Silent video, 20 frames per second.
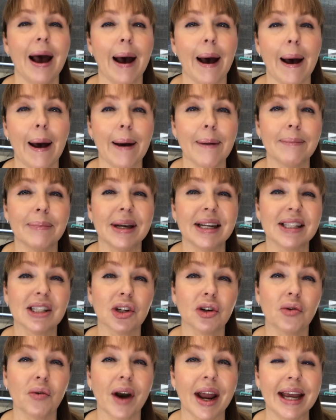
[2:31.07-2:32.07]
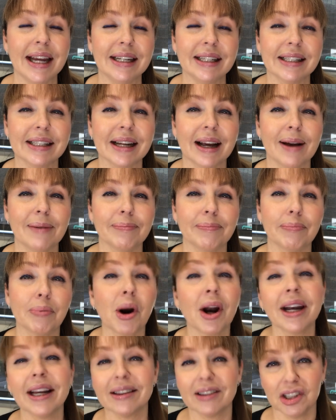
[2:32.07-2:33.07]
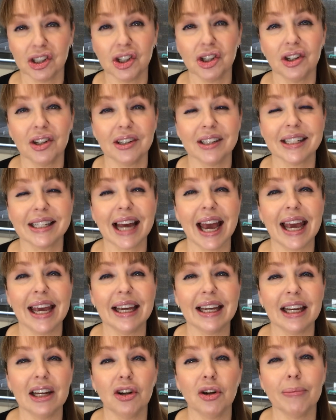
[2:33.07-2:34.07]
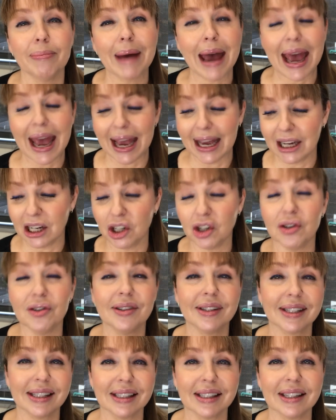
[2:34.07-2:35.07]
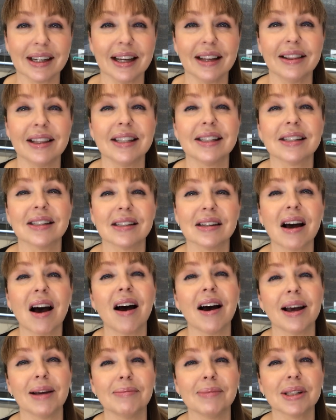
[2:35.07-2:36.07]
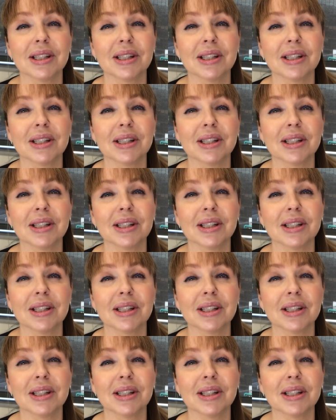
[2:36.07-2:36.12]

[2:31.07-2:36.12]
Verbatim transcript: as a great product that you can take in your bag and use it at this time.